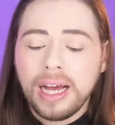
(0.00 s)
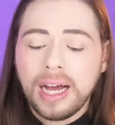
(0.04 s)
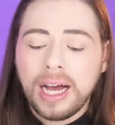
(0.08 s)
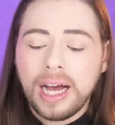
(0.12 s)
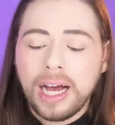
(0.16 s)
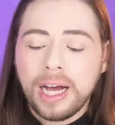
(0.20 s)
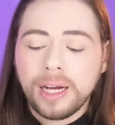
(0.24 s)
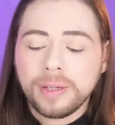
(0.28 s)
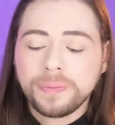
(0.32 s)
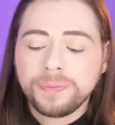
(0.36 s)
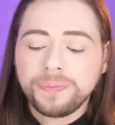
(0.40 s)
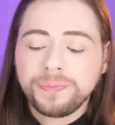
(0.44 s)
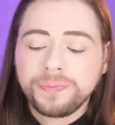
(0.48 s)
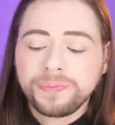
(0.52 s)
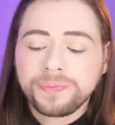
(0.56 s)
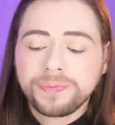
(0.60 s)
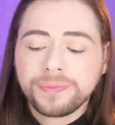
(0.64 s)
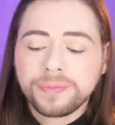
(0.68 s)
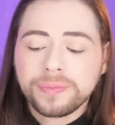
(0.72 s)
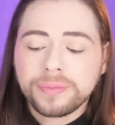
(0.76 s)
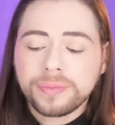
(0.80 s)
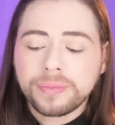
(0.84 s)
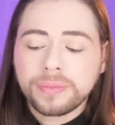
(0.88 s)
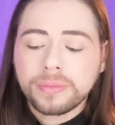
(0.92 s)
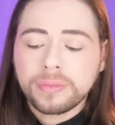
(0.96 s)
Um,
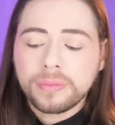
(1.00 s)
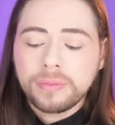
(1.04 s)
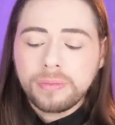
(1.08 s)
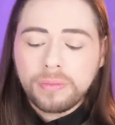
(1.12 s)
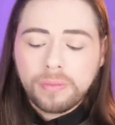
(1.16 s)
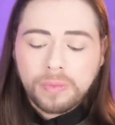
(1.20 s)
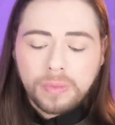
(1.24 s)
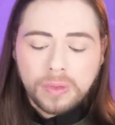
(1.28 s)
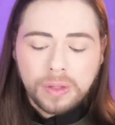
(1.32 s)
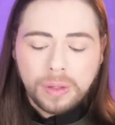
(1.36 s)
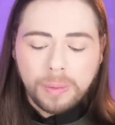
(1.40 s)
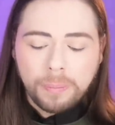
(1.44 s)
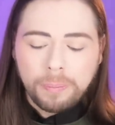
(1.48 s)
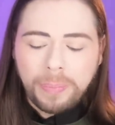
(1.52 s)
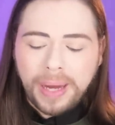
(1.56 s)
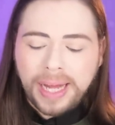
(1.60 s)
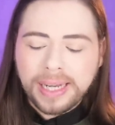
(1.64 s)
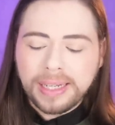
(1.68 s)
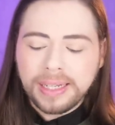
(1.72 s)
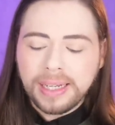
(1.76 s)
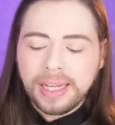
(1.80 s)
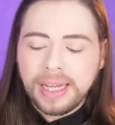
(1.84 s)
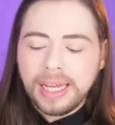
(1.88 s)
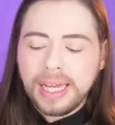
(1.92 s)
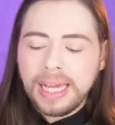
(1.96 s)

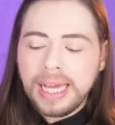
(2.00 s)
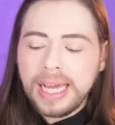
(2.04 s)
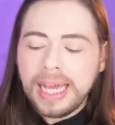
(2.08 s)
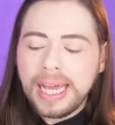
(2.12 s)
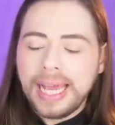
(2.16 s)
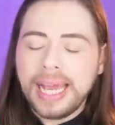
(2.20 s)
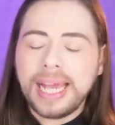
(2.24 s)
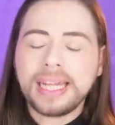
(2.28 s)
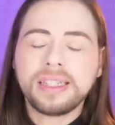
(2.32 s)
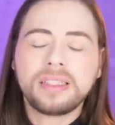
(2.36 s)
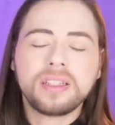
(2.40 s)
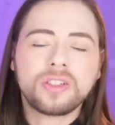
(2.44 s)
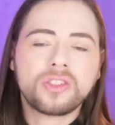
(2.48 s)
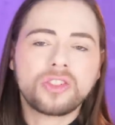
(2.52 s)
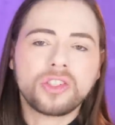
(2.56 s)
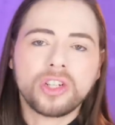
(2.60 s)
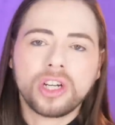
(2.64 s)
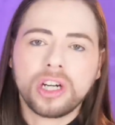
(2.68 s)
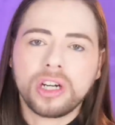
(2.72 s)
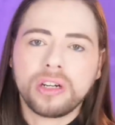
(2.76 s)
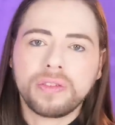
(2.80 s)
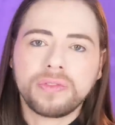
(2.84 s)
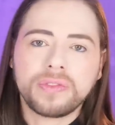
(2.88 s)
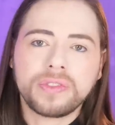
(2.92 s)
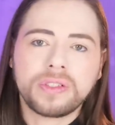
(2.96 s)
but it
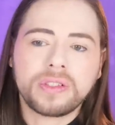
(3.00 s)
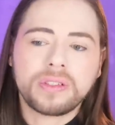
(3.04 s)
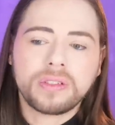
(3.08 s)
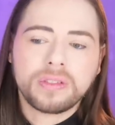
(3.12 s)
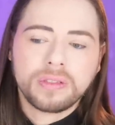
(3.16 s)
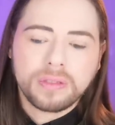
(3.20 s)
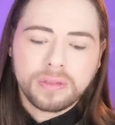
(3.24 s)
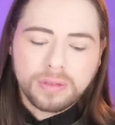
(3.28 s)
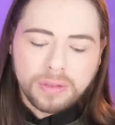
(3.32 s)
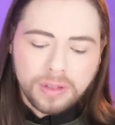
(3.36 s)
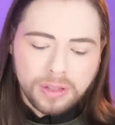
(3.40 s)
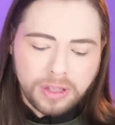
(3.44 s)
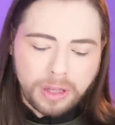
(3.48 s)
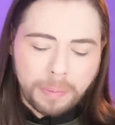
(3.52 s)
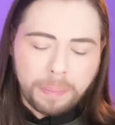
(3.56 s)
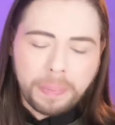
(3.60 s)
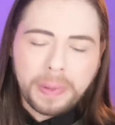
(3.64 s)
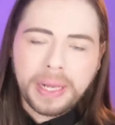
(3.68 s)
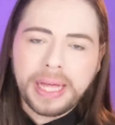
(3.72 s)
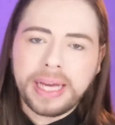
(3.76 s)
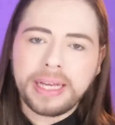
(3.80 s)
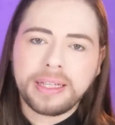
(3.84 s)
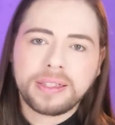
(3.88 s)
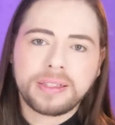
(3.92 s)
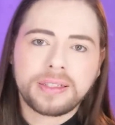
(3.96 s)
deserves the
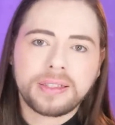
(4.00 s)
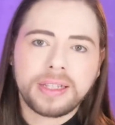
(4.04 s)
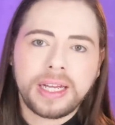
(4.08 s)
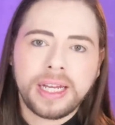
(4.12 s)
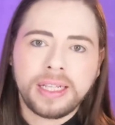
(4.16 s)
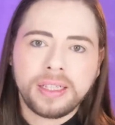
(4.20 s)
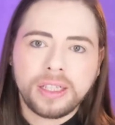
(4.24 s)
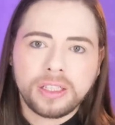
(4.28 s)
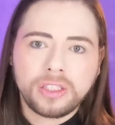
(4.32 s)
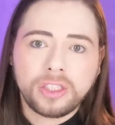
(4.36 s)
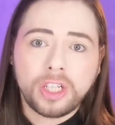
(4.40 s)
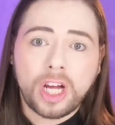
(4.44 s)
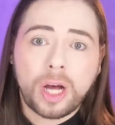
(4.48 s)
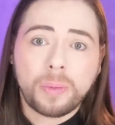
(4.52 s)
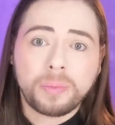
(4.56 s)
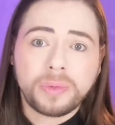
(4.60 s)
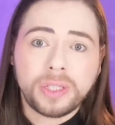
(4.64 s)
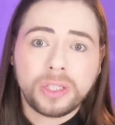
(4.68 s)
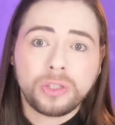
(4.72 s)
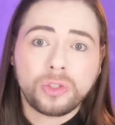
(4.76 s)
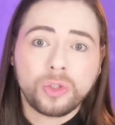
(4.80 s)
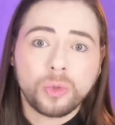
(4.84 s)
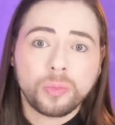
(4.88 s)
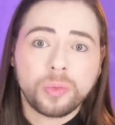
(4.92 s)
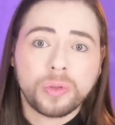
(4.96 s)
place in the top
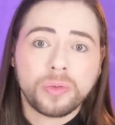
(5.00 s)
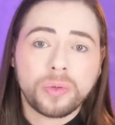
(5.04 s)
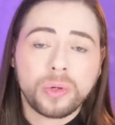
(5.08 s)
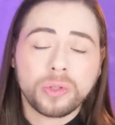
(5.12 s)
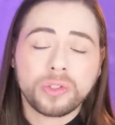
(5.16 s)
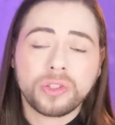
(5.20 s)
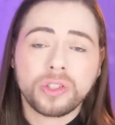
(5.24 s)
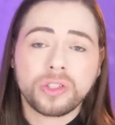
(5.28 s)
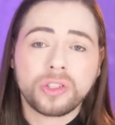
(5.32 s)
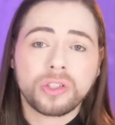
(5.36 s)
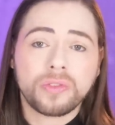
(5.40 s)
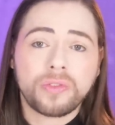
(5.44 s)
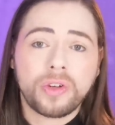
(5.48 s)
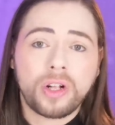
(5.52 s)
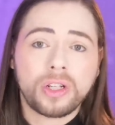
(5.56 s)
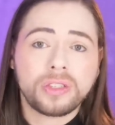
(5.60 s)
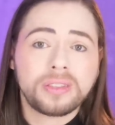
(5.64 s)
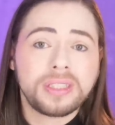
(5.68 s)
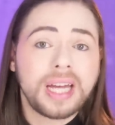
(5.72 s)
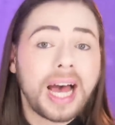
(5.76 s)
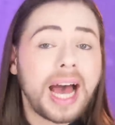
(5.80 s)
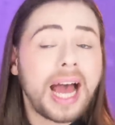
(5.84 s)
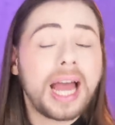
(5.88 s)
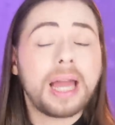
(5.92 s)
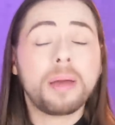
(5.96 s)
ten tuberoses of all
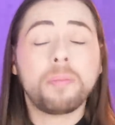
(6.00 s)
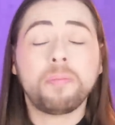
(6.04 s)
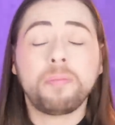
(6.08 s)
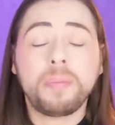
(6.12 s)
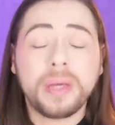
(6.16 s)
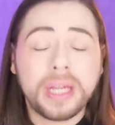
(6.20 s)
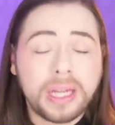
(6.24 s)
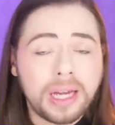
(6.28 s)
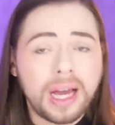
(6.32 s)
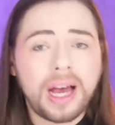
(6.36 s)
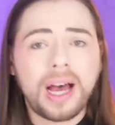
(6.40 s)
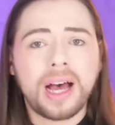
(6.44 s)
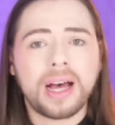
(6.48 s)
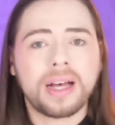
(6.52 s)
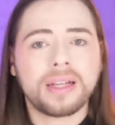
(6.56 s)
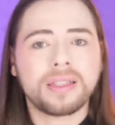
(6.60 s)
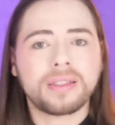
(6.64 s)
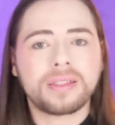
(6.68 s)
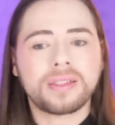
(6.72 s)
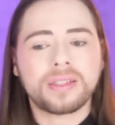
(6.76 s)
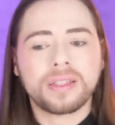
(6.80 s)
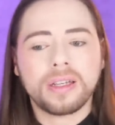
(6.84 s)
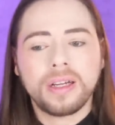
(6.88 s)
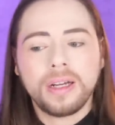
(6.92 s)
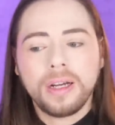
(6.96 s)
time,
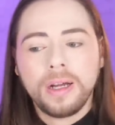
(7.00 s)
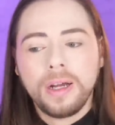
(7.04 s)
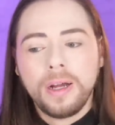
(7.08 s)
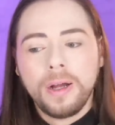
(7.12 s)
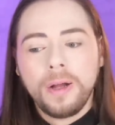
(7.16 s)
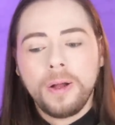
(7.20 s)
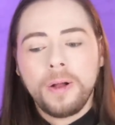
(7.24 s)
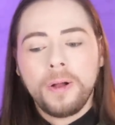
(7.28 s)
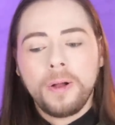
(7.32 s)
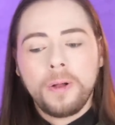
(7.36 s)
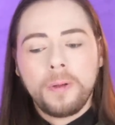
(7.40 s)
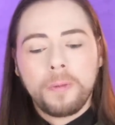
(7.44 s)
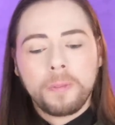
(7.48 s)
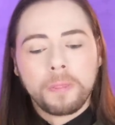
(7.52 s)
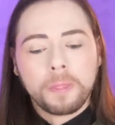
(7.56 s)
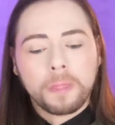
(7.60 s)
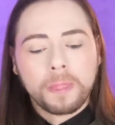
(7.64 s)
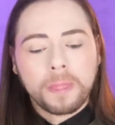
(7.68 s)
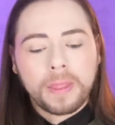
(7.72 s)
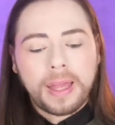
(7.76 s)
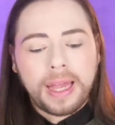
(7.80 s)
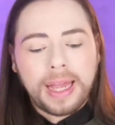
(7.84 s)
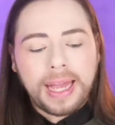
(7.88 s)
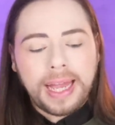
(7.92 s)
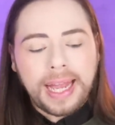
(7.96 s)
because
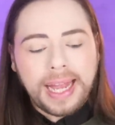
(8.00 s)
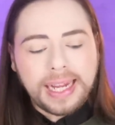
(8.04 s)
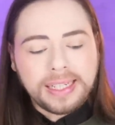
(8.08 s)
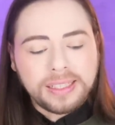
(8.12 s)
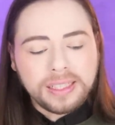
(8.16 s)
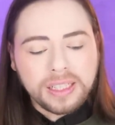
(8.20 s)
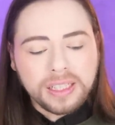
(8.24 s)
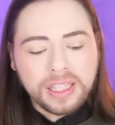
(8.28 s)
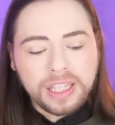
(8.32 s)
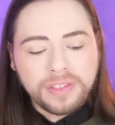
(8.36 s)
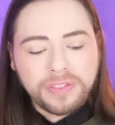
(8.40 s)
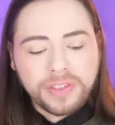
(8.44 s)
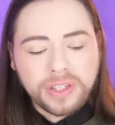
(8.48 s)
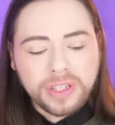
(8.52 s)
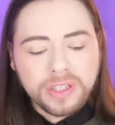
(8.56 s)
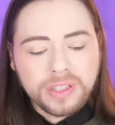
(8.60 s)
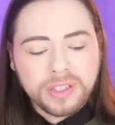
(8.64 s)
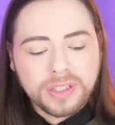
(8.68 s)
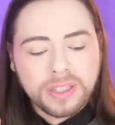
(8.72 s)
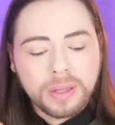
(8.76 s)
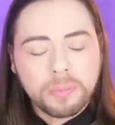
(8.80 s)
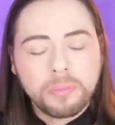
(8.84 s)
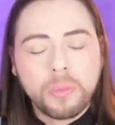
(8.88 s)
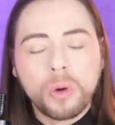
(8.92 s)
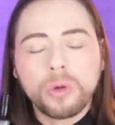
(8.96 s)
it
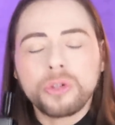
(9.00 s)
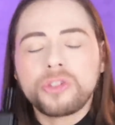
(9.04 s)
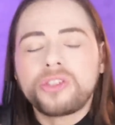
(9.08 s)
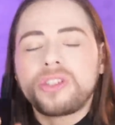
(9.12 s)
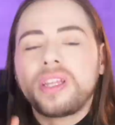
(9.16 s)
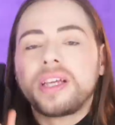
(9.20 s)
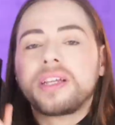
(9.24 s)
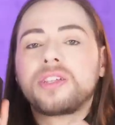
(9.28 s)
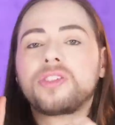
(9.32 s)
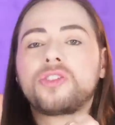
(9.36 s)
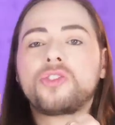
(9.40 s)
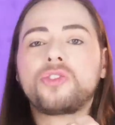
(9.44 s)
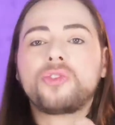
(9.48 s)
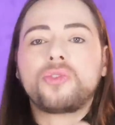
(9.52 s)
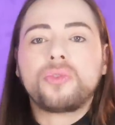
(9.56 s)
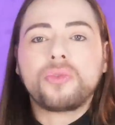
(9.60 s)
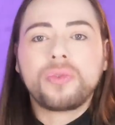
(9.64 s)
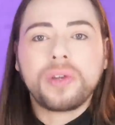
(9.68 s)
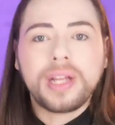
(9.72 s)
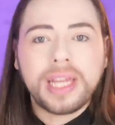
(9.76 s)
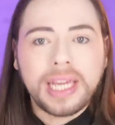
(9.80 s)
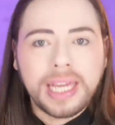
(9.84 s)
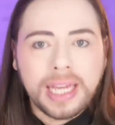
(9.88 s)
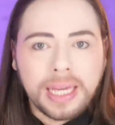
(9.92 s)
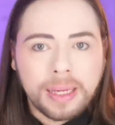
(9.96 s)
delivers the most
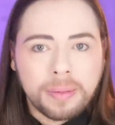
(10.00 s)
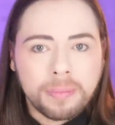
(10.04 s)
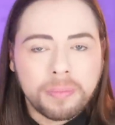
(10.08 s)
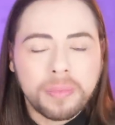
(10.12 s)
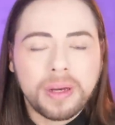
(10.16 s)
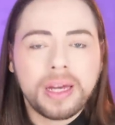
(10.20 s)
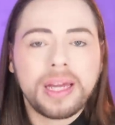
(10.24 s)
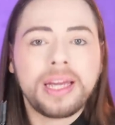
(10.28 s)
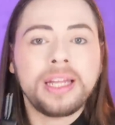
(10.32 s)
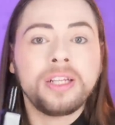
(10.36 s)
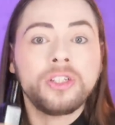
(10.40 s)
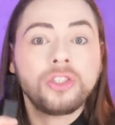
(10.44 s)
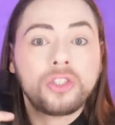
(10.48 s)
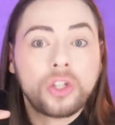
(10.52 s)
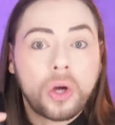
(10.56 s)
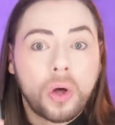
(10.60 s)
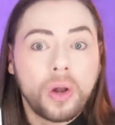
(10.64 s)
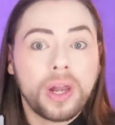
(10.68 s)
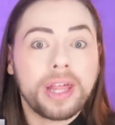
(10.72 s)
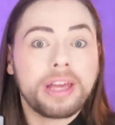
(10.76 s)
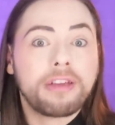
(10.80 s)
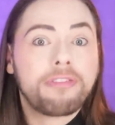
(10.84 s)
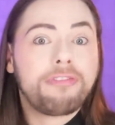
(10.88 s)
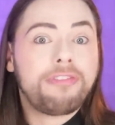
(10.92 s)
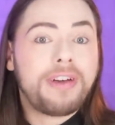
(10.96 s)
extreme
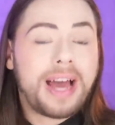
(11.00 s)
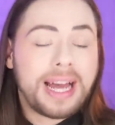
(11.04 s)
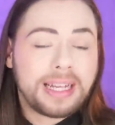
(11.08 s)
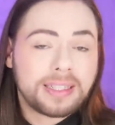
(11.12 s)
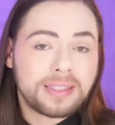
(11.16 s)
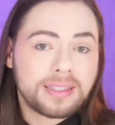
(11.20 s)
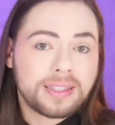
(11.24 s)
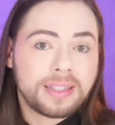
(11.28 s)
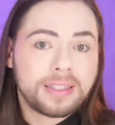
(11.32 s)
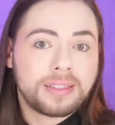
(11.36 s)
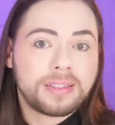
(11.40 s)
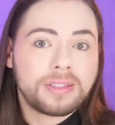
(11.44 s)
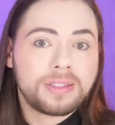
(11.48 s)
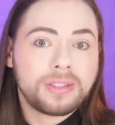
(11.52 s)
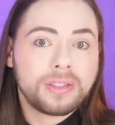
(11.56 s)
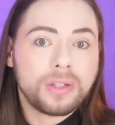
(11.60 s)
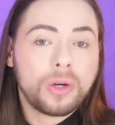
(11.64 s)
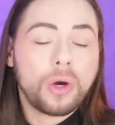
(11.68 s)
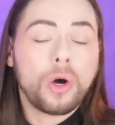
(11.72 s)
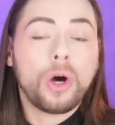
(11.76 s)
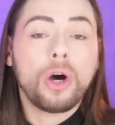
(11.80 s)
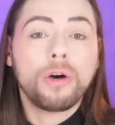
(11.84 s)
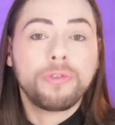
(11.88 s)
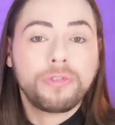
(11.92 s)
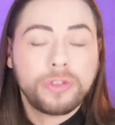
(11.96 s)
indolic facet
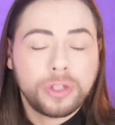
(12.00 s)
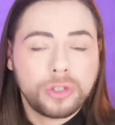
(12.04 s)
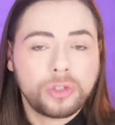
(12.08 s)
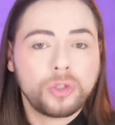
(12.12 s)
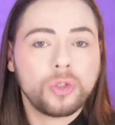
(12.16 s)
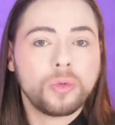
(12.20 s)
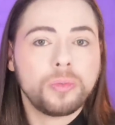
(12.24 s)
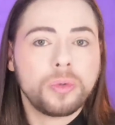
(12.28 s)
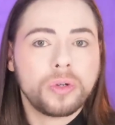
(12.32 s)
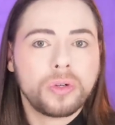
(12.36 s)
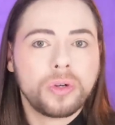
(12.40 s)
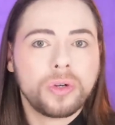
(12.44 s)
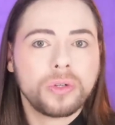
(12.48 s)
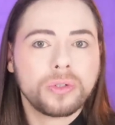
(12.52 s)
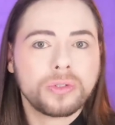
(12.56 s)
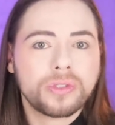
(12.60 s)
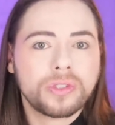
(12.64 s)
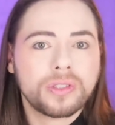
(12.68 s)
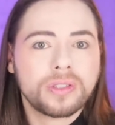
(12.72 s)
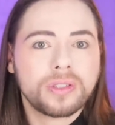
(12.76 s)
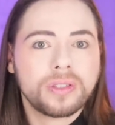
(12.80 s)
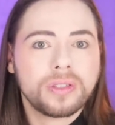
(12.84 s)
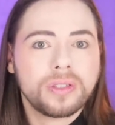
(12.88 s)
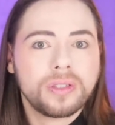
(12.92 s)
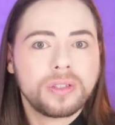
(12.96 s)
of the
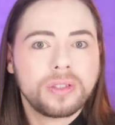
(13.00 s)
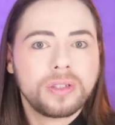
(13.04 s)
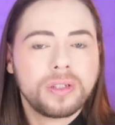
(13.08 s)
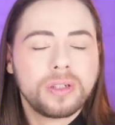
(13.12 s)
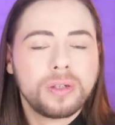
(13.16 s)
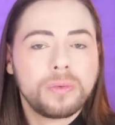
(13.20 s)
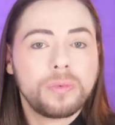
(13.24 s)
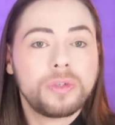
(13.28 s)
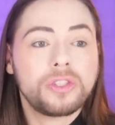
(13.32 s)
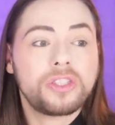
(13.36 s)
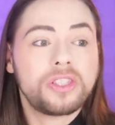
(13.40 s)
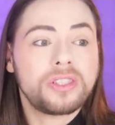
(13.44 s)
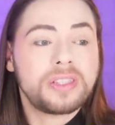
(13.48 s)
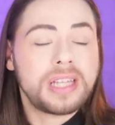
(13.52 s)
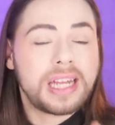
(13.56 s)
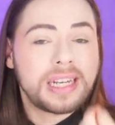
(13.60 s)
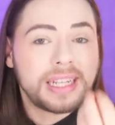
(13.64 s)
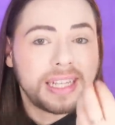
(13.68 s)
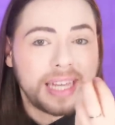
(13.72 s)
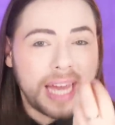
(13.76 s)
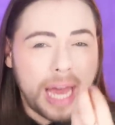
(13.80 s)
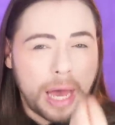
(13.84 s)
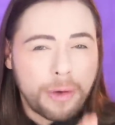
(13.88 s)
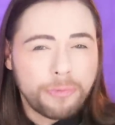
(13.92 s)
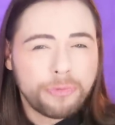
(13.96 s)
tuberose, which is that
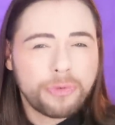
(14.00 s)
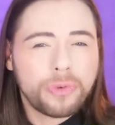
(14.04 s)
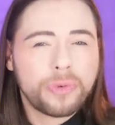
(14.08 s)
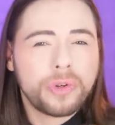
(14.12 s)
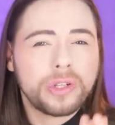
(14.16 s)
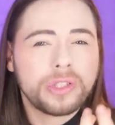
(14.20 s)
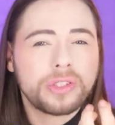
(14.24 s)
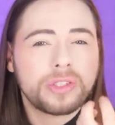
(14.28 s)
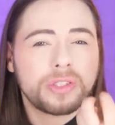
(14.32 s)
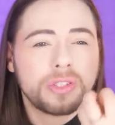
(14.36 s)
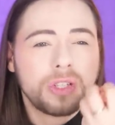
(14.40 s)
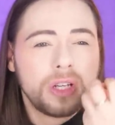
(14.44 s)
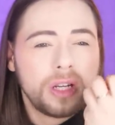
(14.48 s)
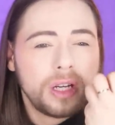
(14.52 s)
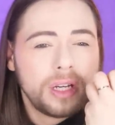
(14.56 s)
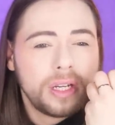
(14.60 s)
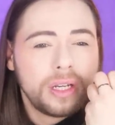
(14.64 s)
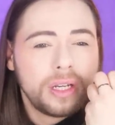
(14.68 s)
camphorous